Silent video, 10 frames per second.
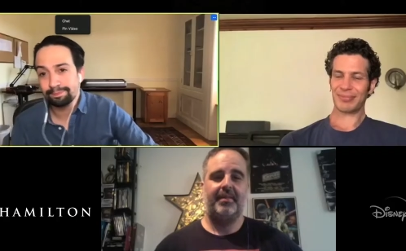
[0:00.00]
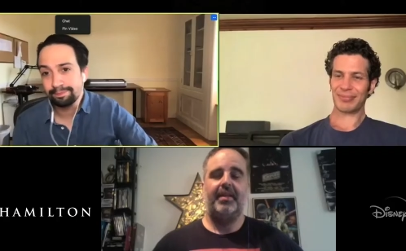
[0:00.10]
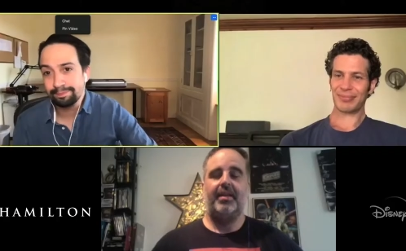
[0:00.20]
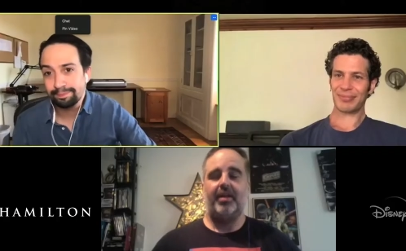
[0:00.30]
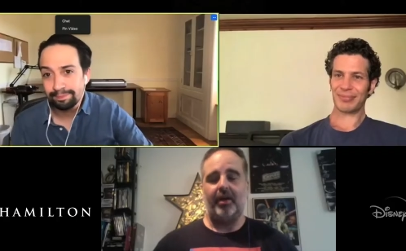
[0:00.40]
Speaker 1: all
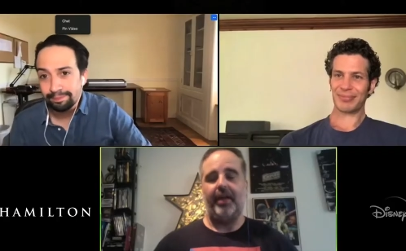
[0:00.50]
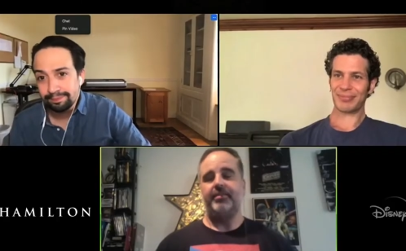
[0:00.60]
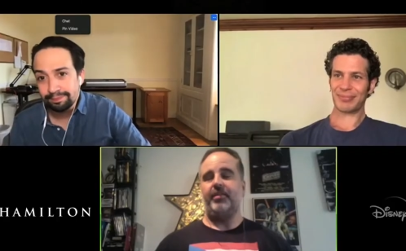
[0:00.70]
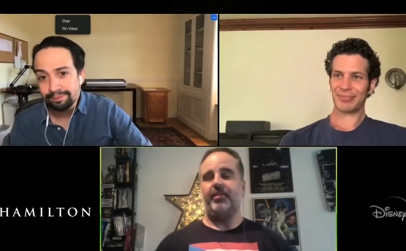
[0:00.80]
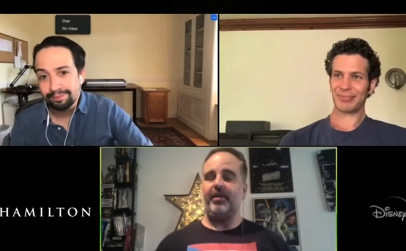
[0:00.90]
right so thank
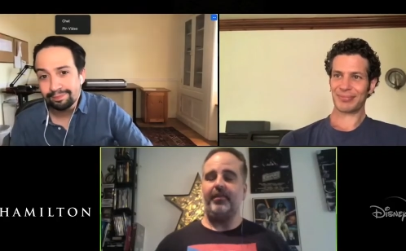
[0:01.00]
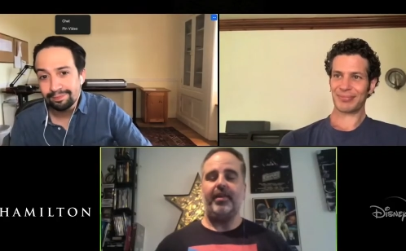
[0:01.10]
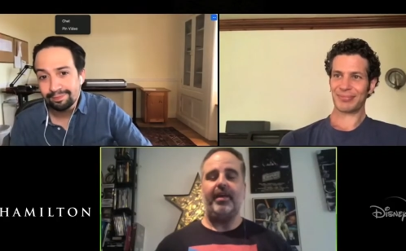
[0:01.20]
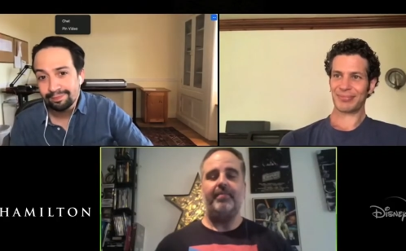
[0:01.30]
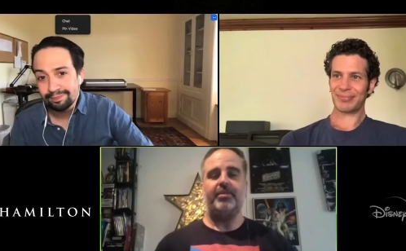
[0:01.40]
you for that
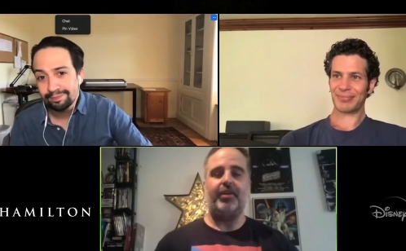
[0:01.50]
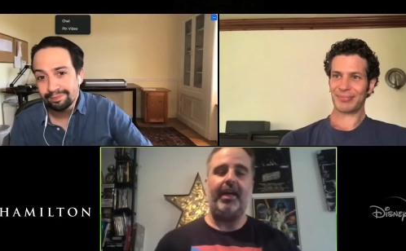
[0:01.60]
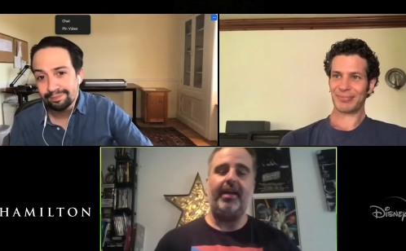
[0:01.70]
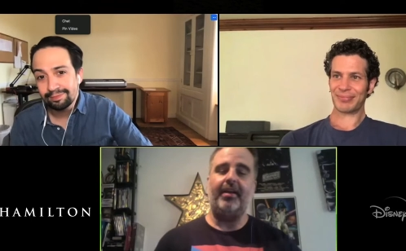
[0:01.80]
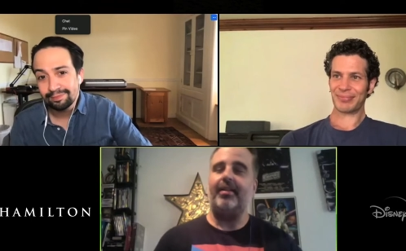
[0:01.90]
mr
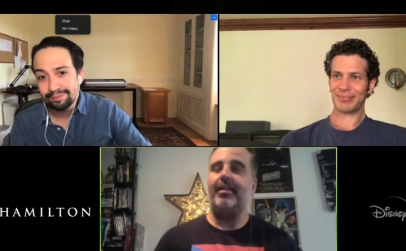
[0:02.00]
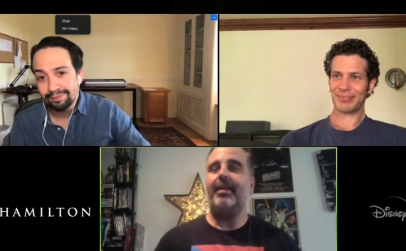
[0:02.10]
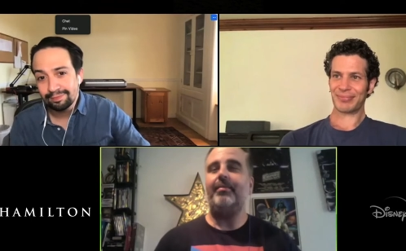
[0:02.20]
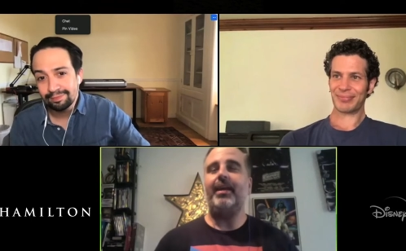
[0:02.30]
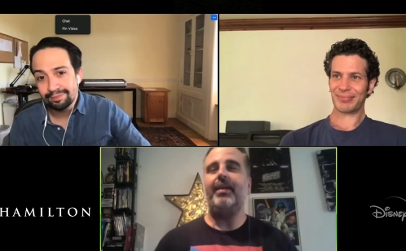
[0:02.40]
Kail let me
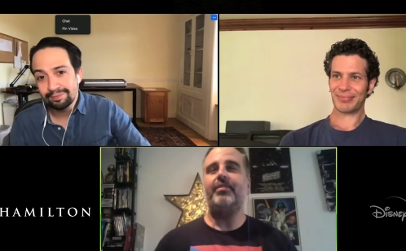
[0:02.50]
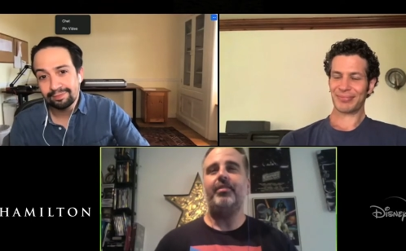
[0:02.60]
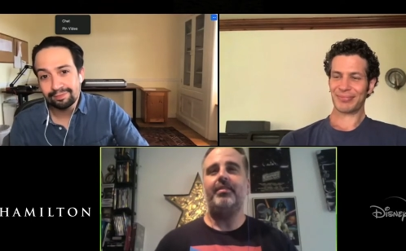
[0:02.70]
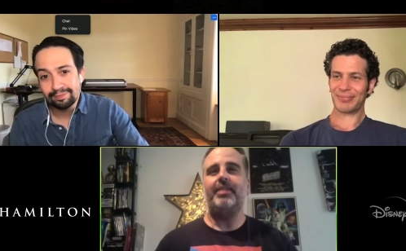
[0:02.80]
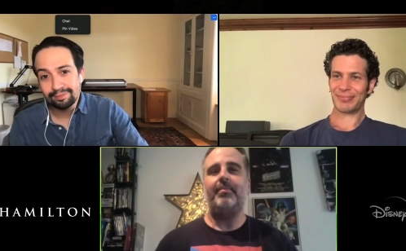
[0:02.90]
ask you this
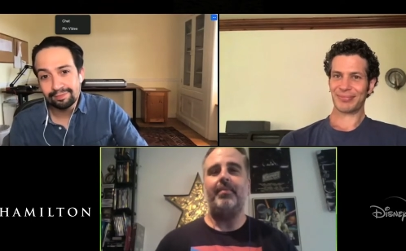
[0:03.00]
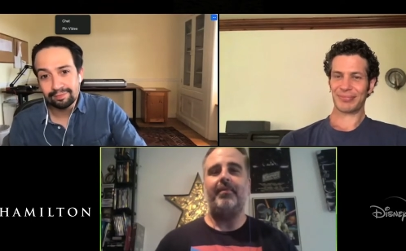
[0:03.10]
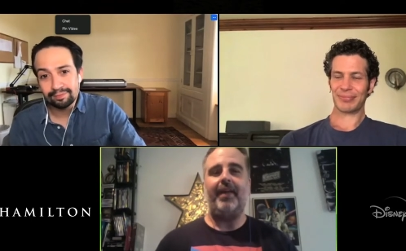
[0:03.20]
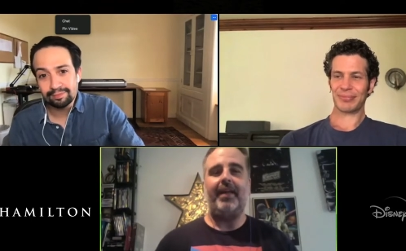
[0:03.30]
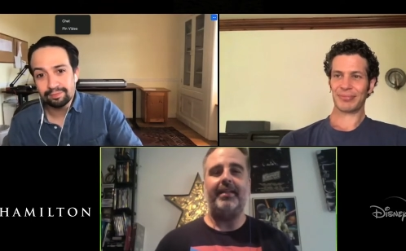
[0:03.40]
i'm
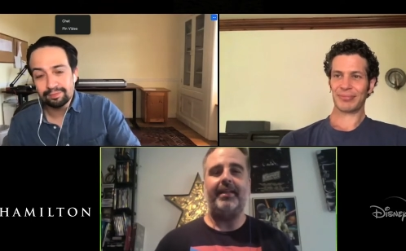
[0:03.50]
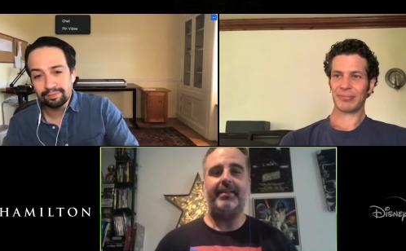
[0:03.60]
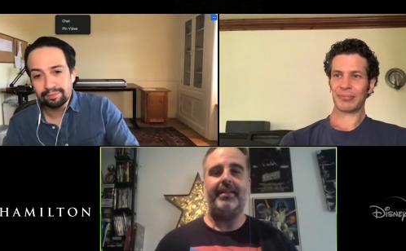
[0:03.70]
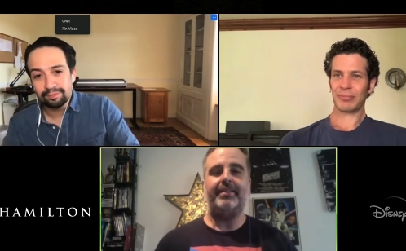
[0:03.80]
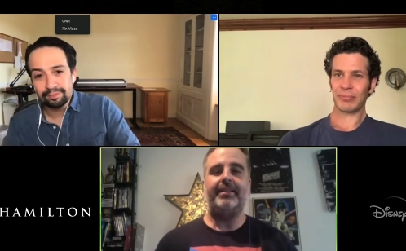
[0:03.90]
endl-
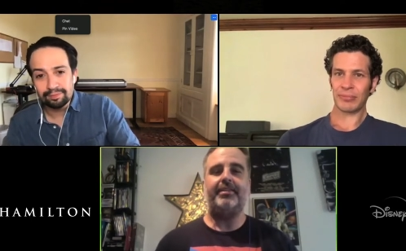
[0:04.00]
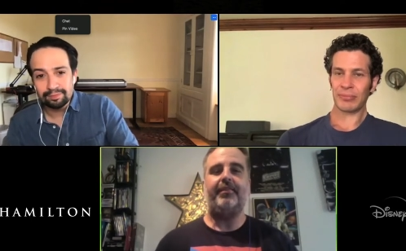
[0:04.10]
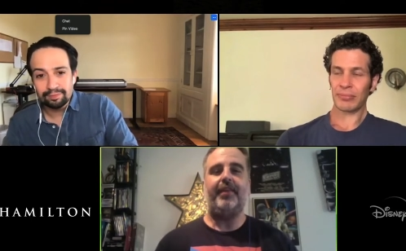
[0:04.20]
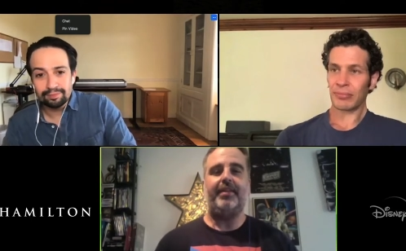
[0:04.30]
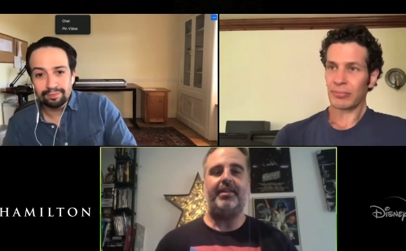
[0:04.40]
endlessly
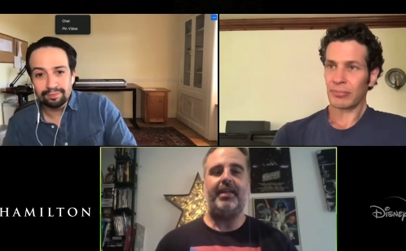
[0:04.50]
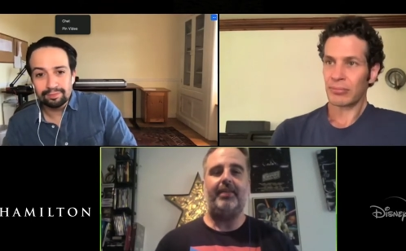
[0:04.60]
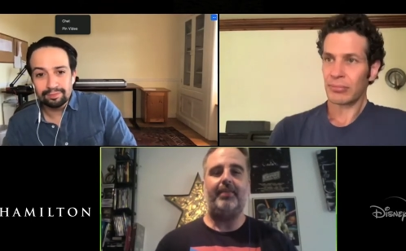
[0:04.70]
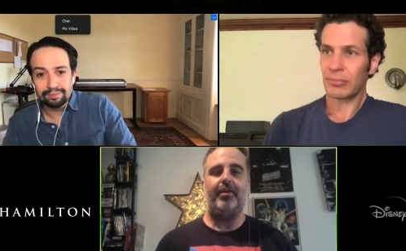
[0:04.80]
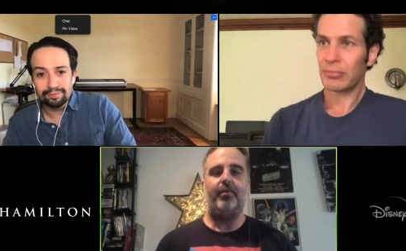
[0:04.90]
fascinated by
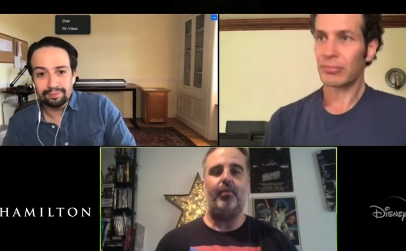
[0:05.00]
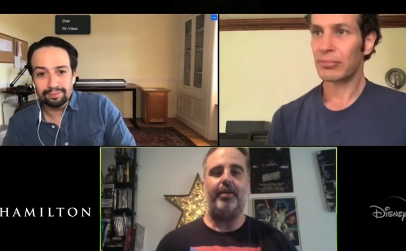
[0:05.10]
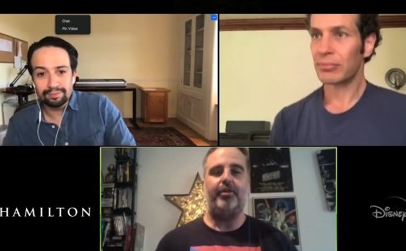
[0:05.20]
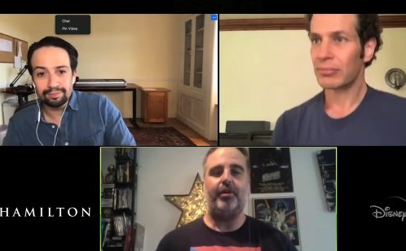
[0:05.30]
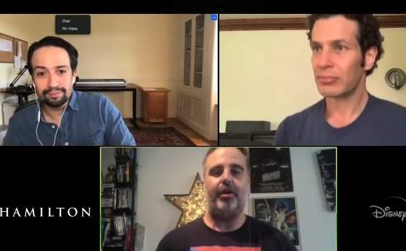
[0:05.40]
what you
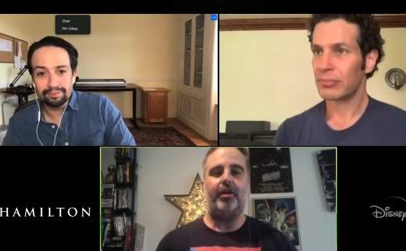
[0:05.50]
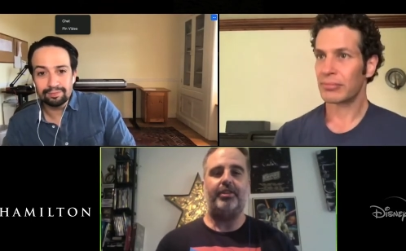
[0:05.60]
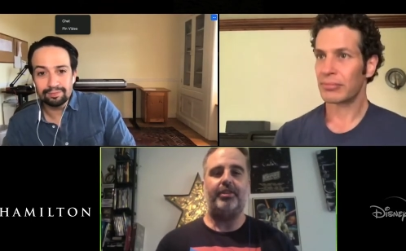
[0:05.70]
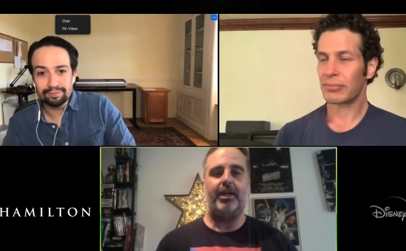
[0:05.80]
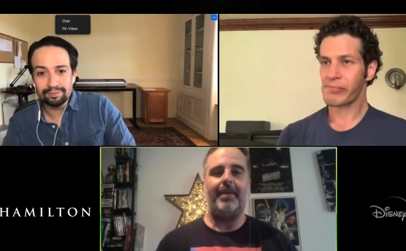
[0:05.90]
call
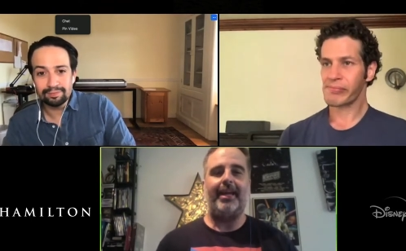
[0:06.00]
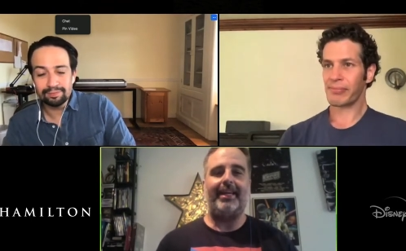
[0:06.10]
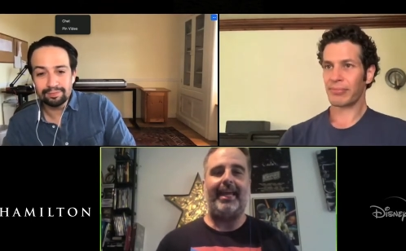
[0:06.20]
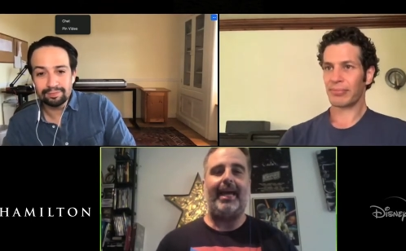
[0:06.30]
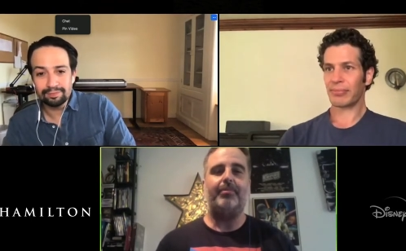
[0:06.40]
cinematic
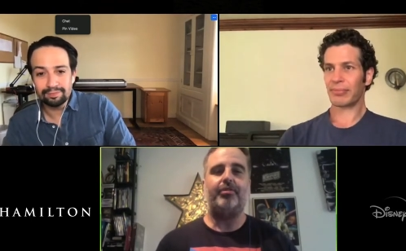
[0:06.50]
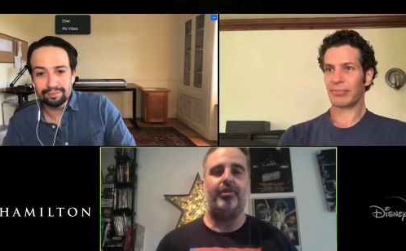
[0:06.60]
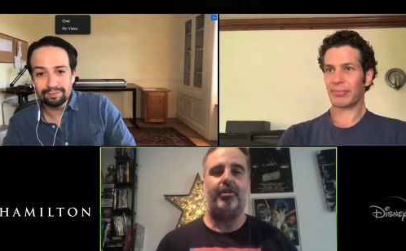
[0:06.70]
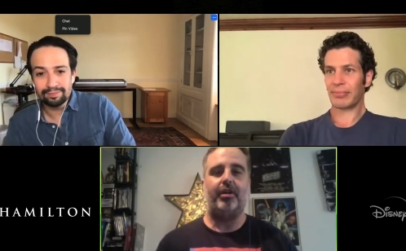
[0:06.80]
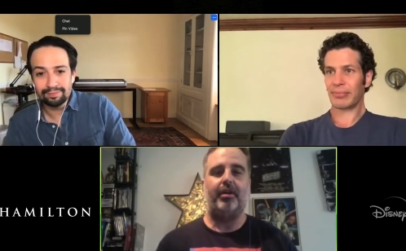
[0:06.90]
capture
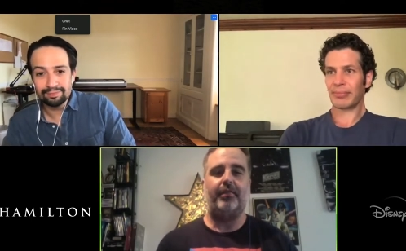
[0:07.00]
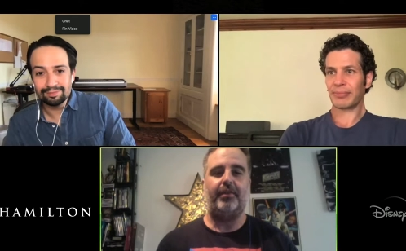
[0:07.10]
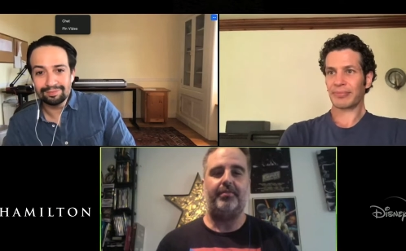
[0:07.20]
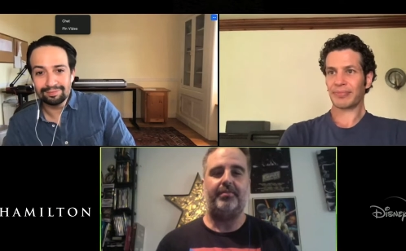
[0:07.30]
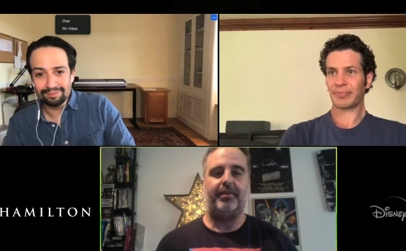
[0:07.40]
of this
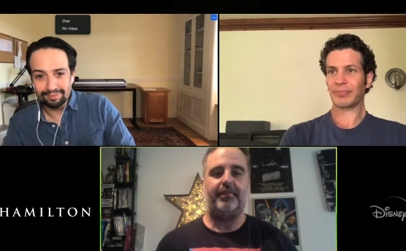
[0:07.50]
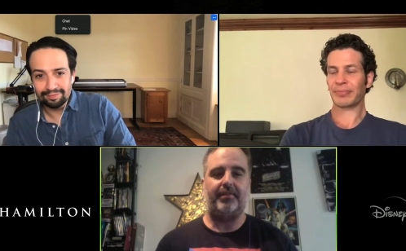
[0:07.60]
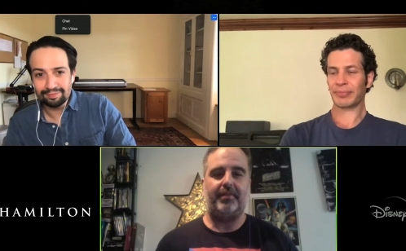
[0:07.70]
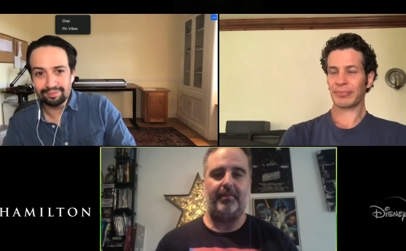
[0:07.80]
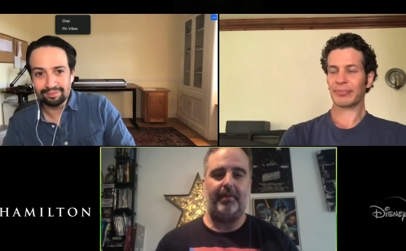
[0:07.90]
of the, of
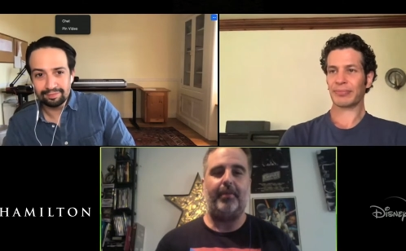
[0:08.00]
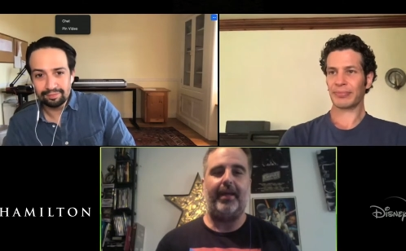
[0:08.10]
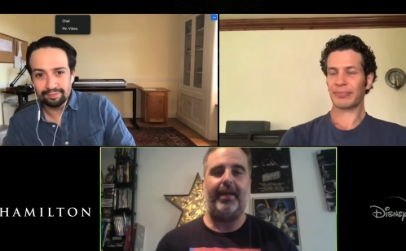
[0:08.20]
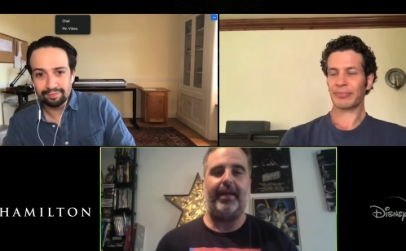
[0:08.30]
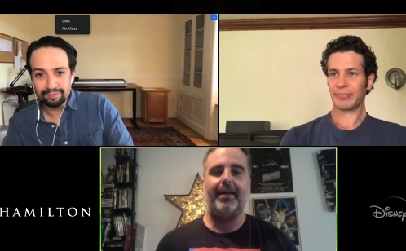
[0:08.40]
the play